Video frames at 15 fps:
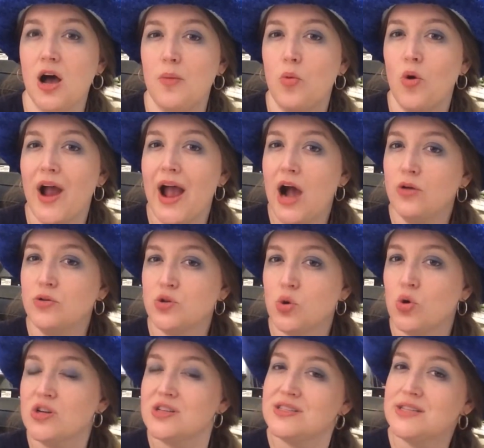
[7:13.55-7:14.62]
more
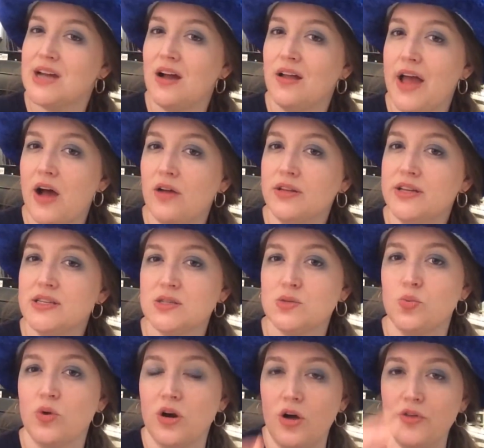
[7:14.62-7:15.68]
outdoor style
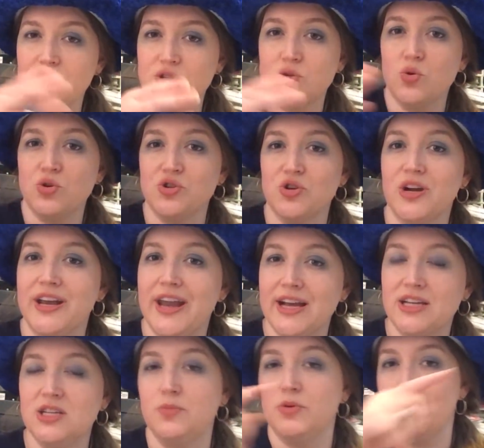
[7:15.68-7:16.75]
outlets where all the stores are connected,